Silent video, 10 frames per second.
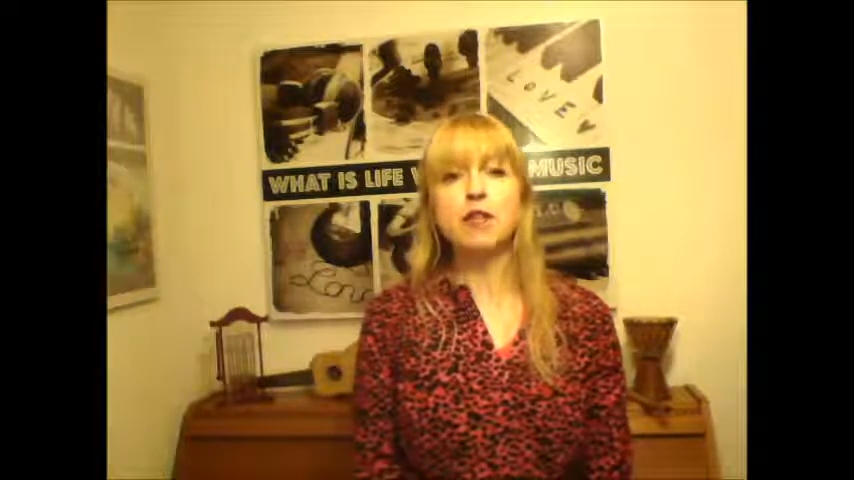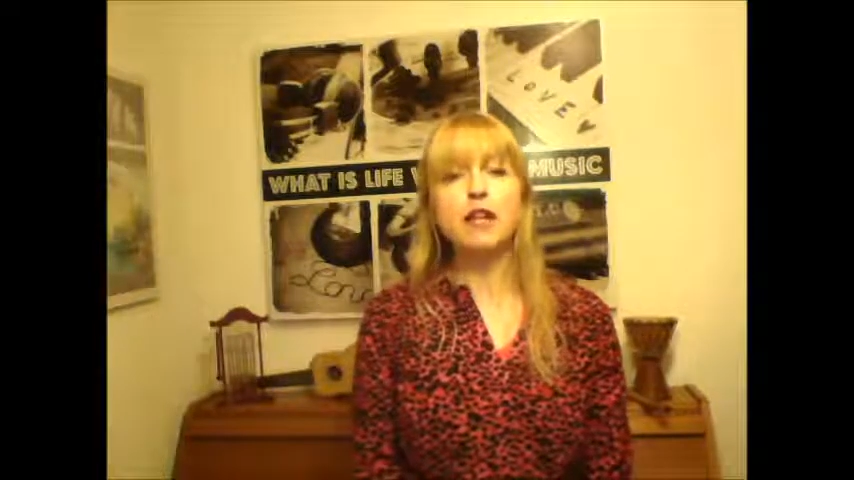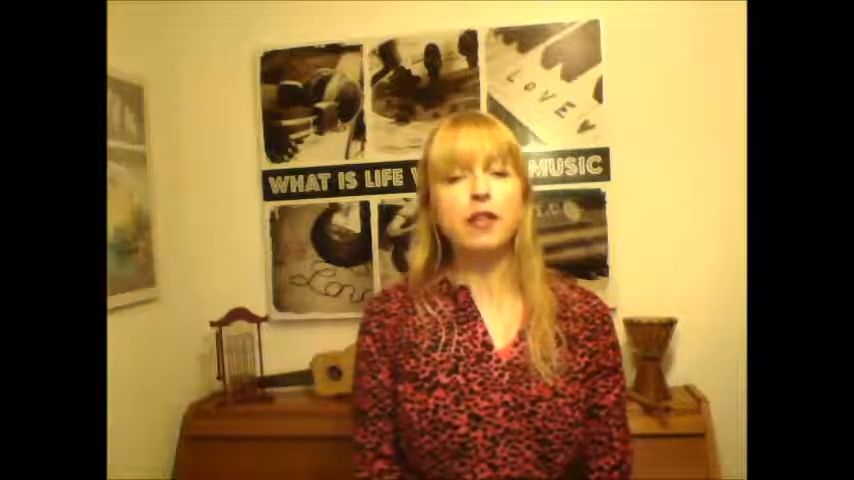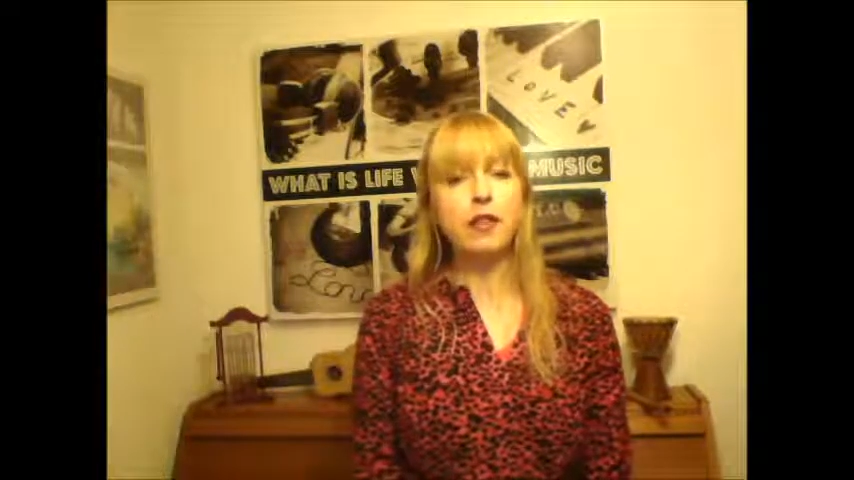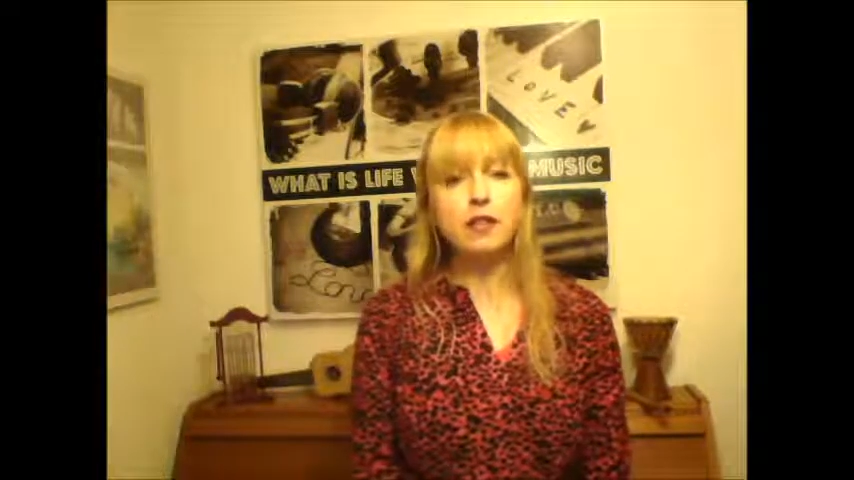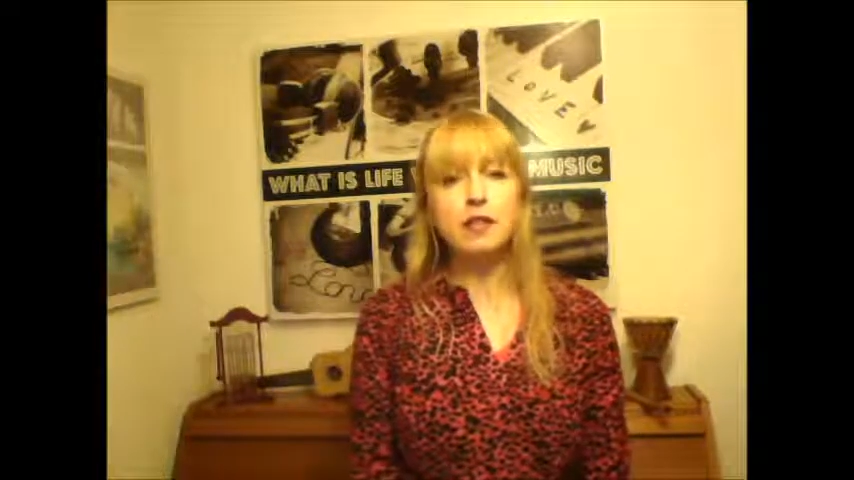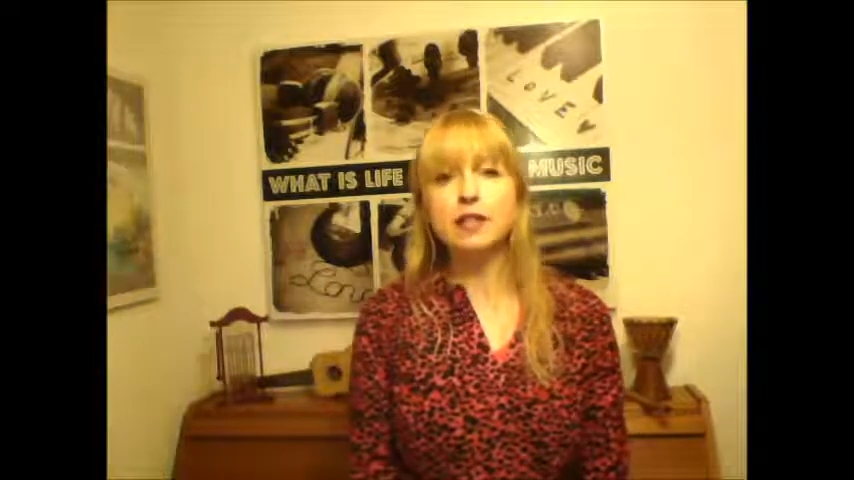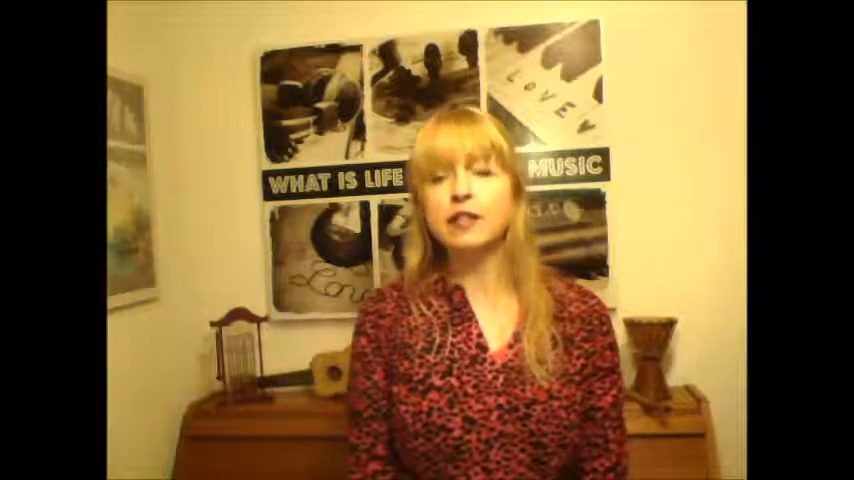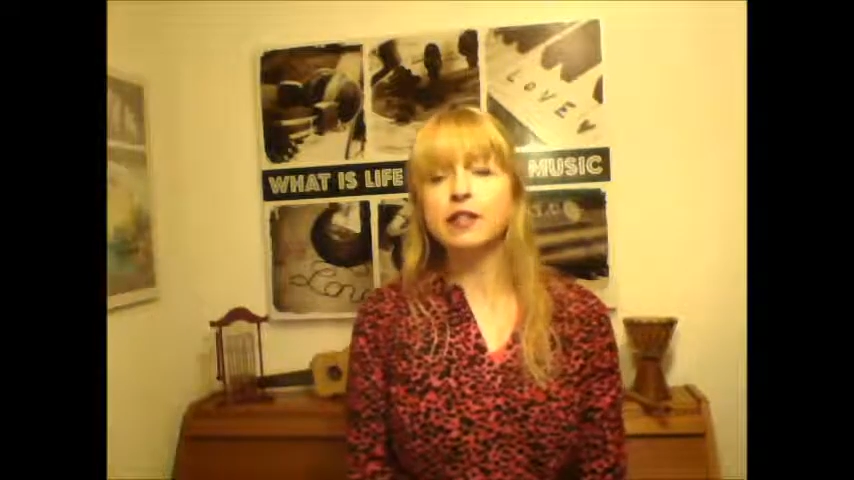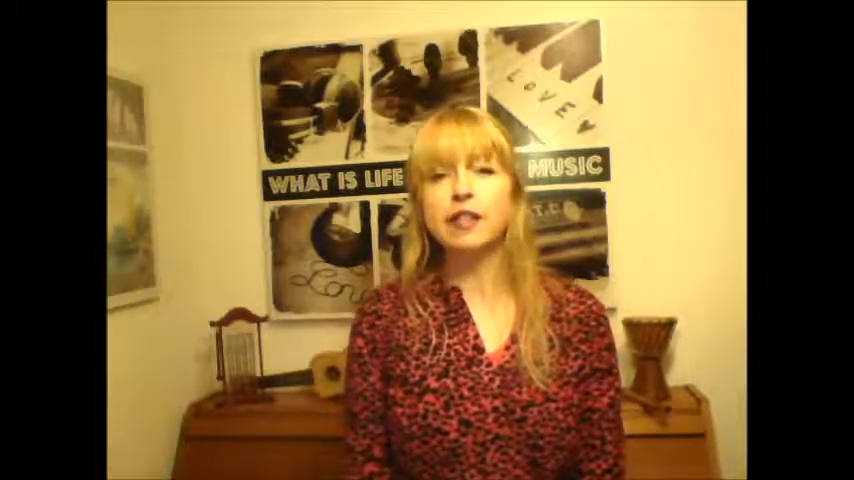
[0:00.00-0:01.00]
ethos at
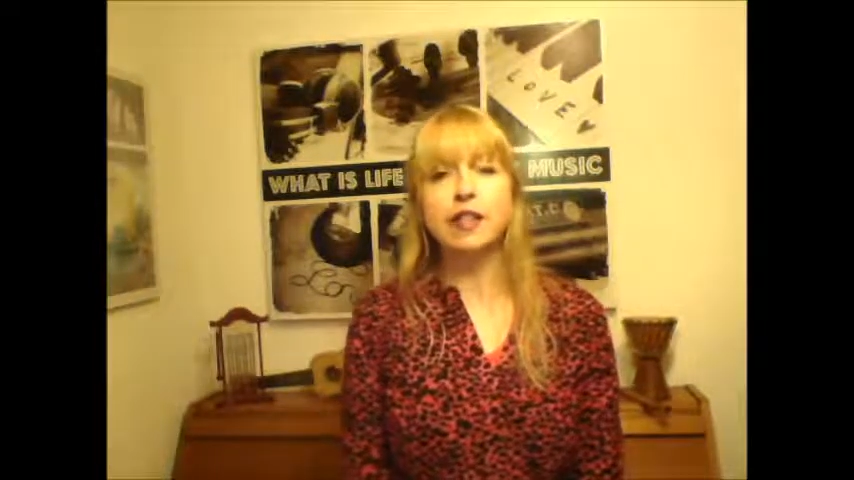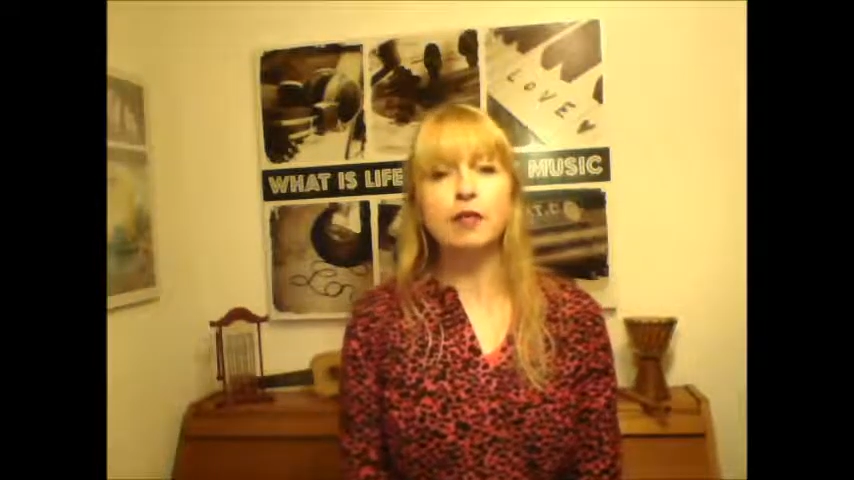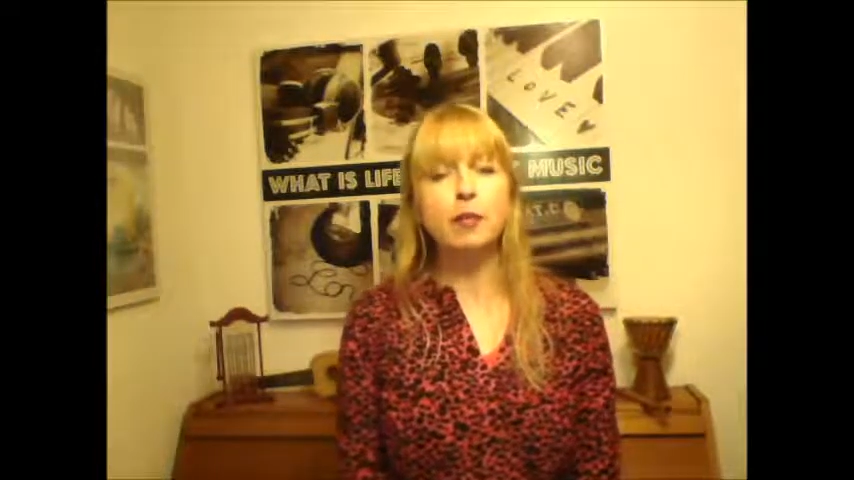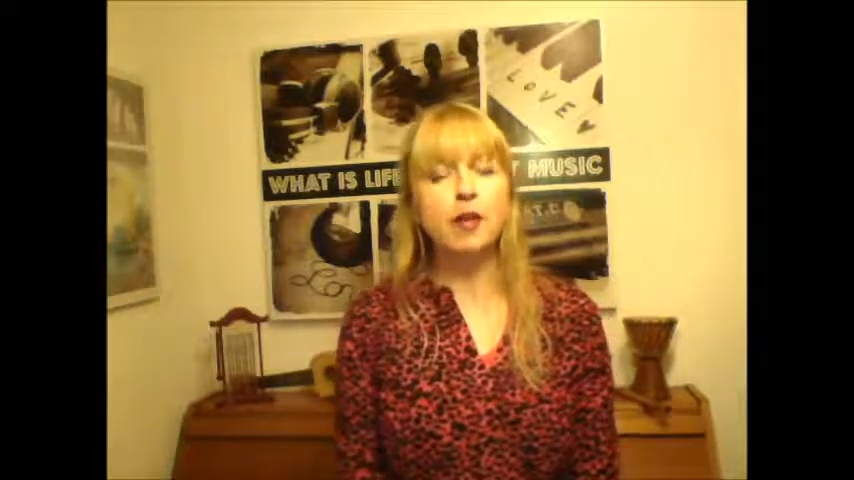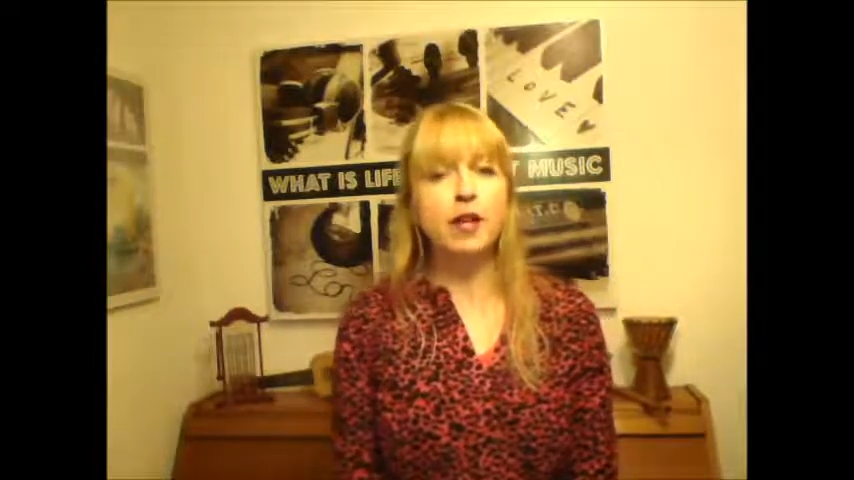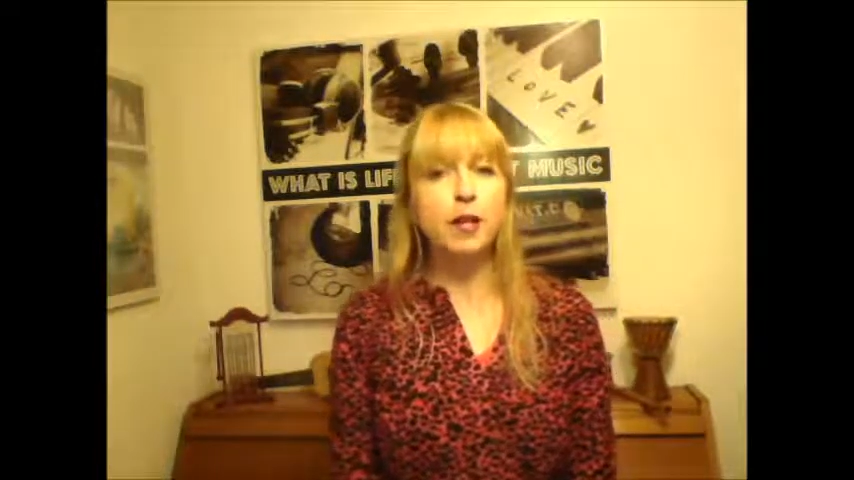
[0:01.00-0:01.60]
Learn Laugh Play.